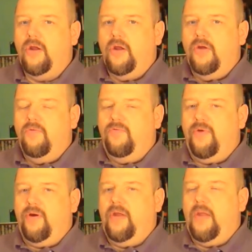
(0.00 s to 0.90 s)

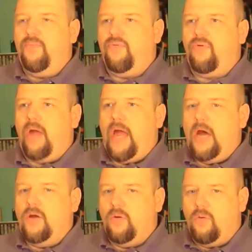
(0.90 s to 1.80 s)
very
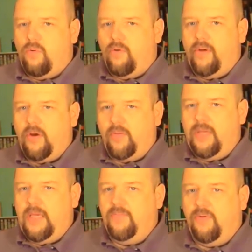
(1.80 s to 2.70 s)
proud warrior
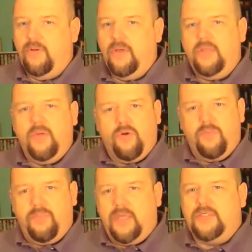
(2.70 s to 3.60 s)
people. They weren't
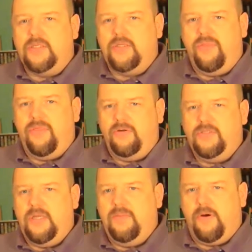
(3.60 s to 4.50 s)

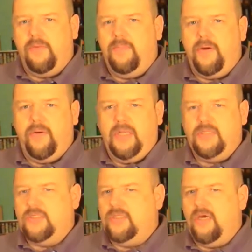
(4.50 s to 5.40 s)
bloodthirsty
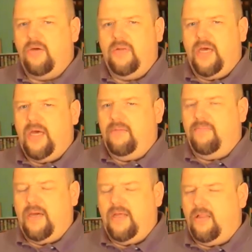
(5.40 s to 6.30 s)
barbarians. No, not
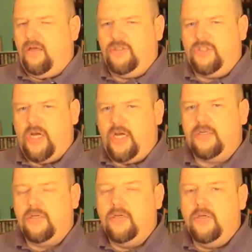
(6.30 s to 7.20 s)
by a long shot.
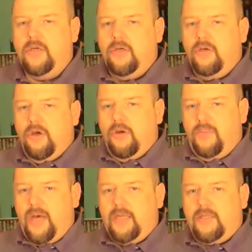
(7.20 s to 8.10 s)

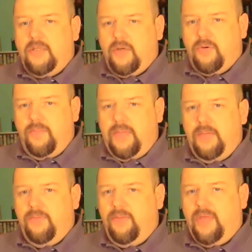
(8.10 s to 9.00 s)
But there were
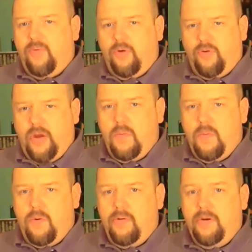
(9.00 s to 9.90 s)
people that were great
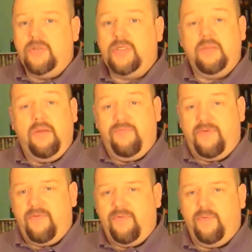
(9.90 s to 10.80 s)
warriors, and they
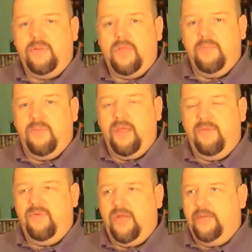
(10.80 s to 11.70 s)
fought for what they believed in.